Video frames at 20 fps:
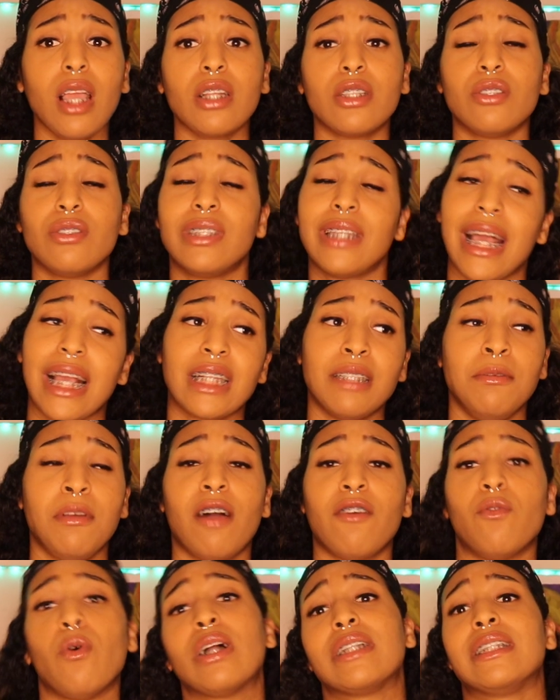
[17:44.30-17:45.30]
To text me
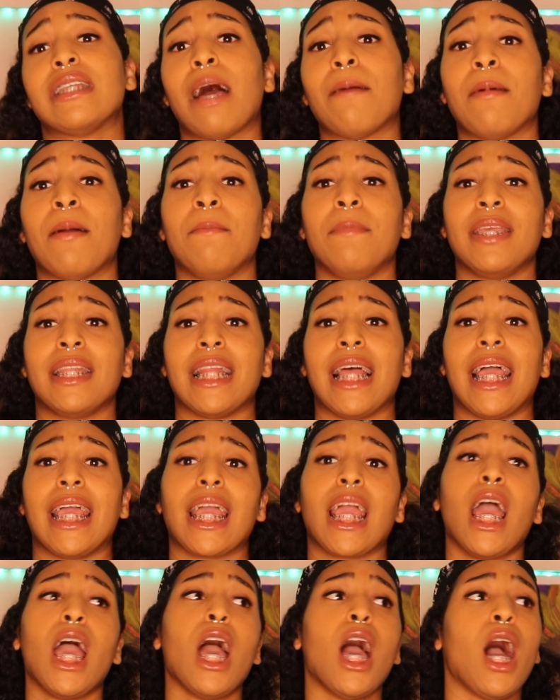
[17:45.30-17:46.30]
off WhatsApp and be
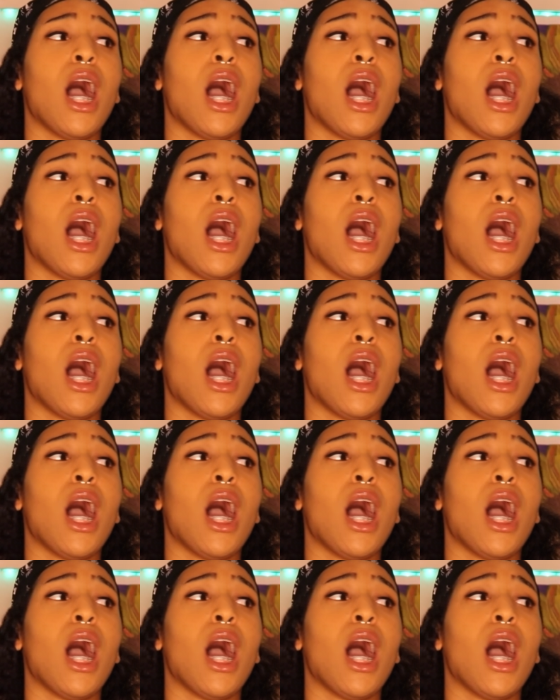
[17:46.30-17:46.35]
like,